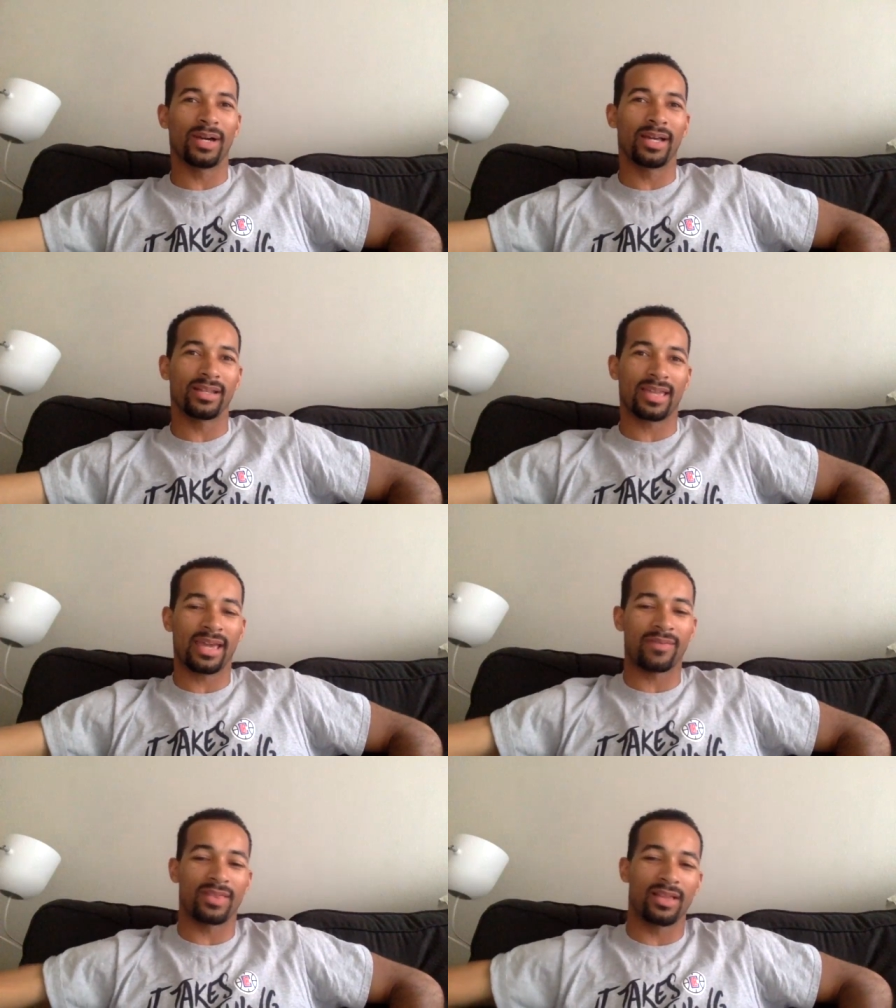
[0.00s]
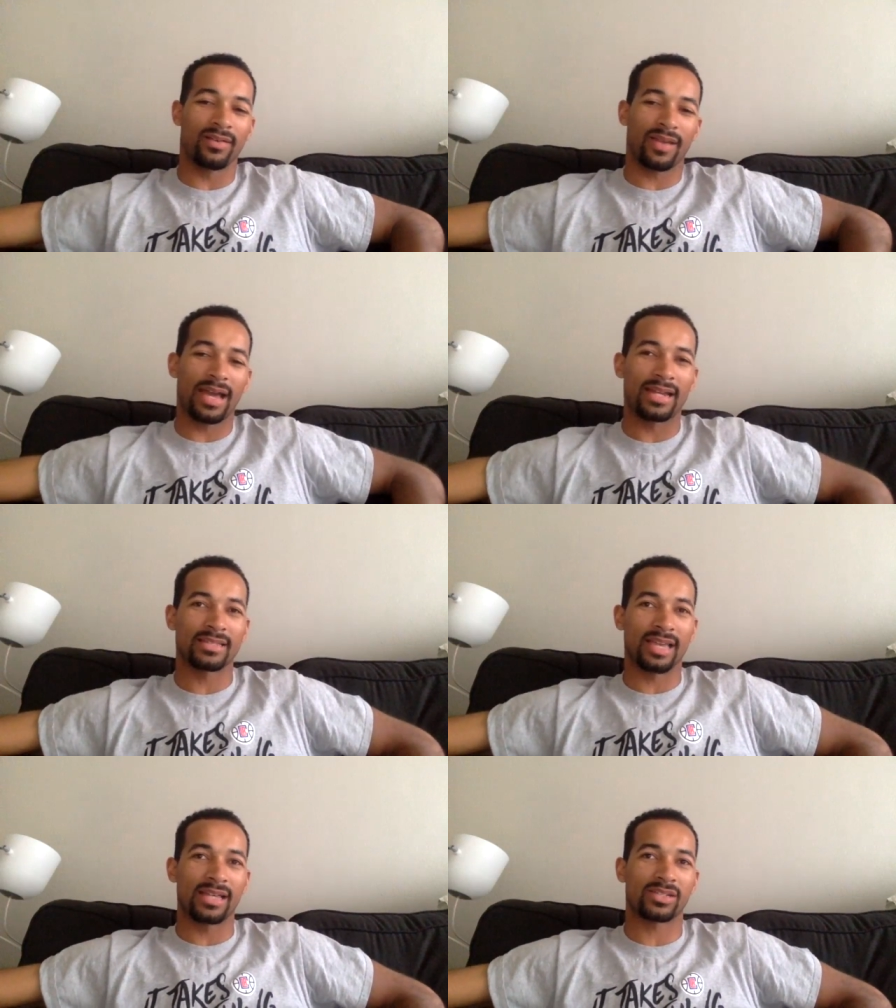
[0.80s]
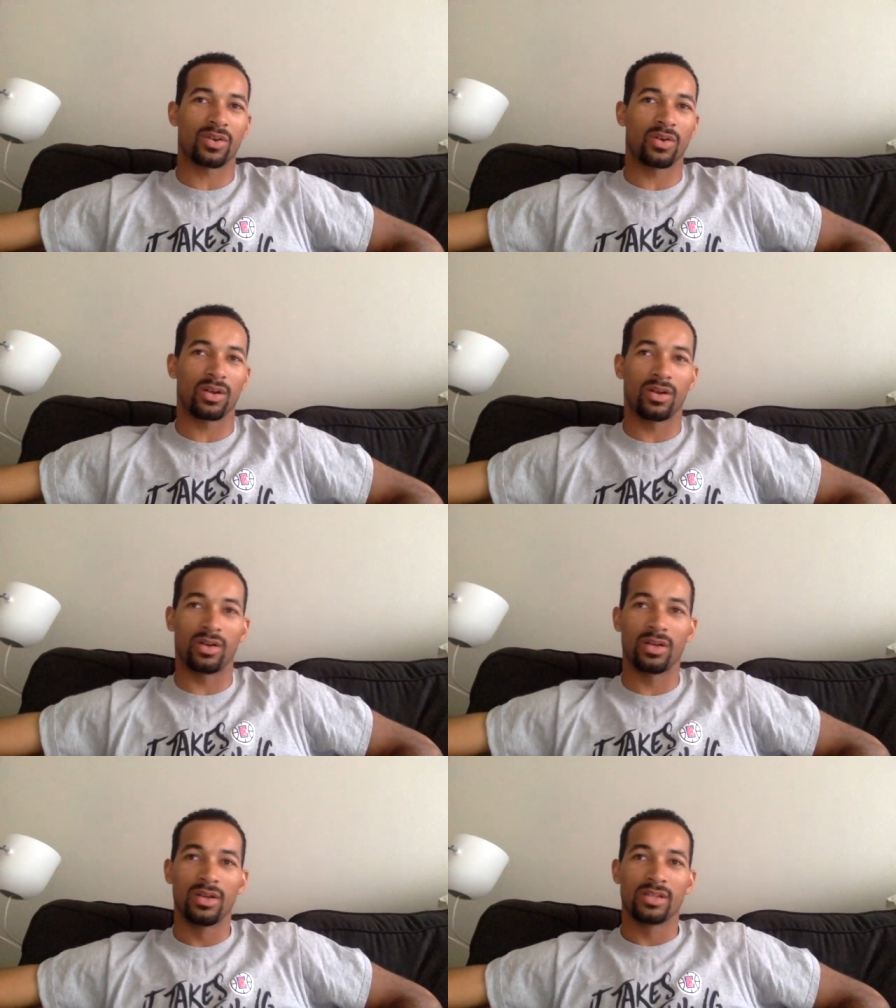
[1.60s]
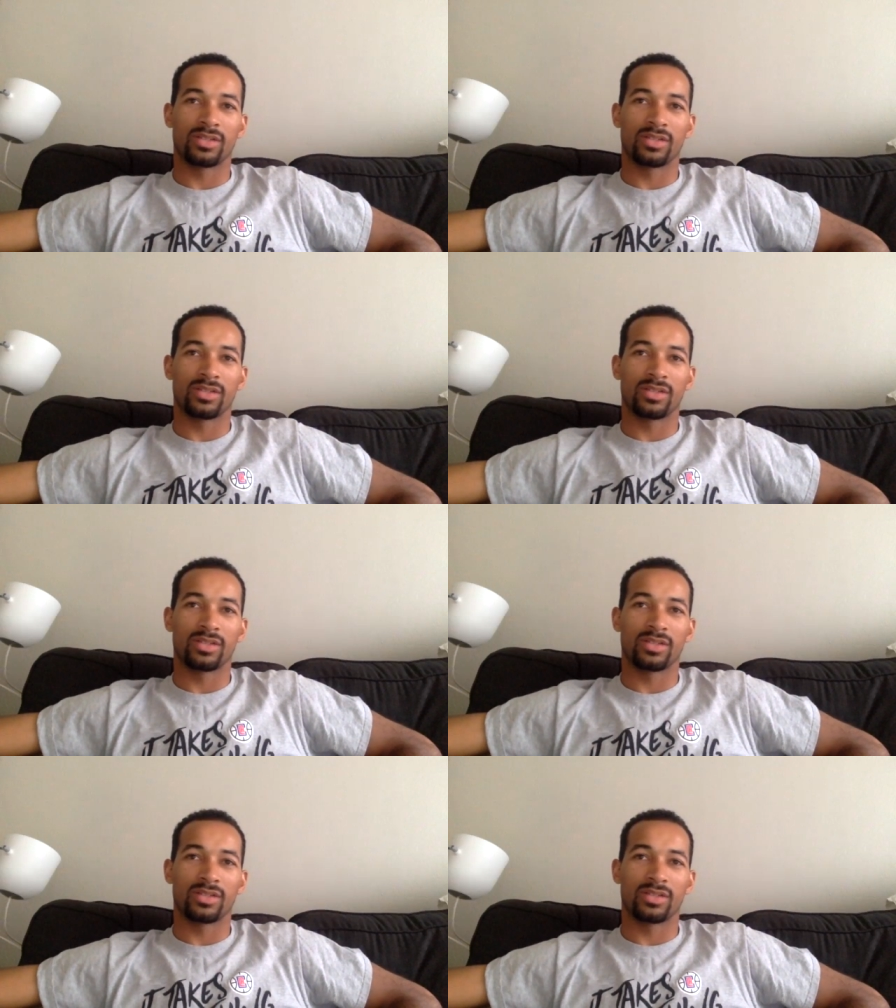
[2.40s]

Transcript: but Kevin Love got his ass scored on.